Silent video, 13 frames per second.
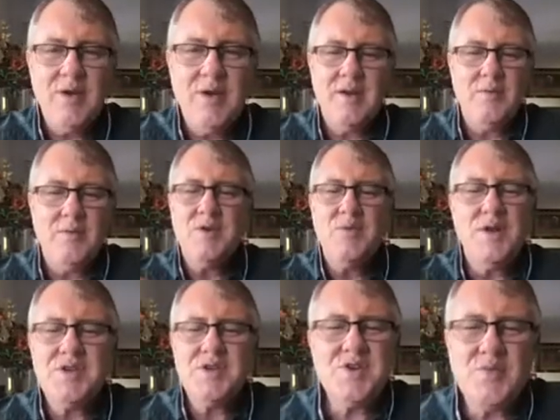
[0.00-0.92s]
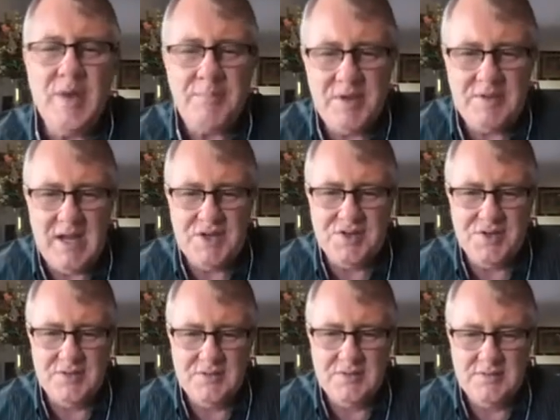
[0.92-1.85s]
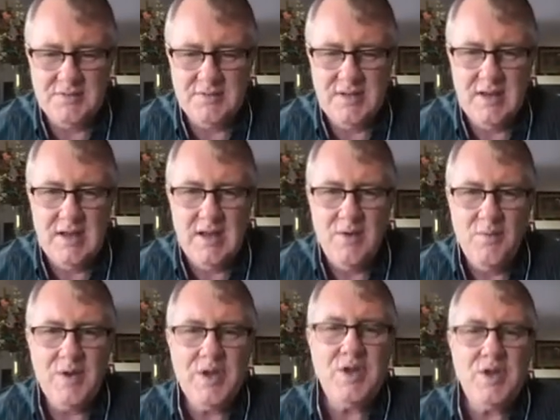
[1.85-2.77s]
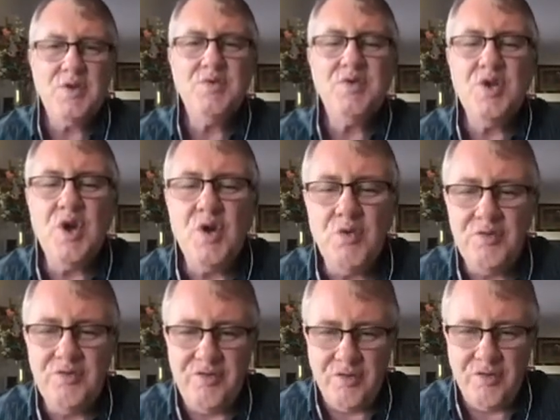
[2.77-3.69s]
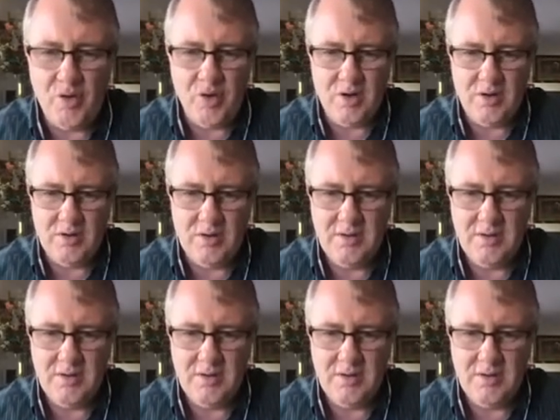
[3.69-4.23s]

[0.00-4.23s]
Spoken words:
what's your reputation? What are you known for?